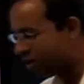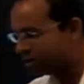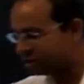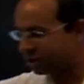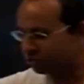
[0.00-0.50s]

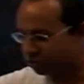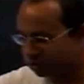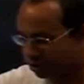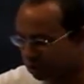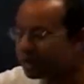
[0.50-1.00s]
is this
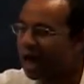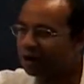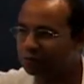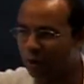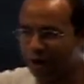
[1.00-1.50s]
kind
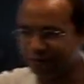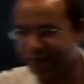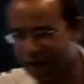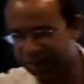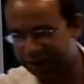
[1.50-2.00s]
of one
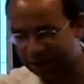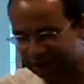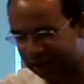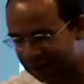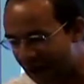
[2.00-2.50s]
family, this
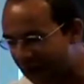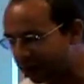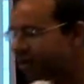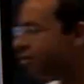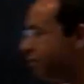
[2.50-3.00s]
Nakada
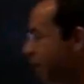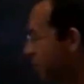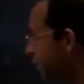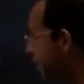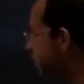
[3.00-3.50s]

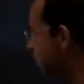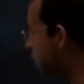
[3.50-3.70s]
family, that's very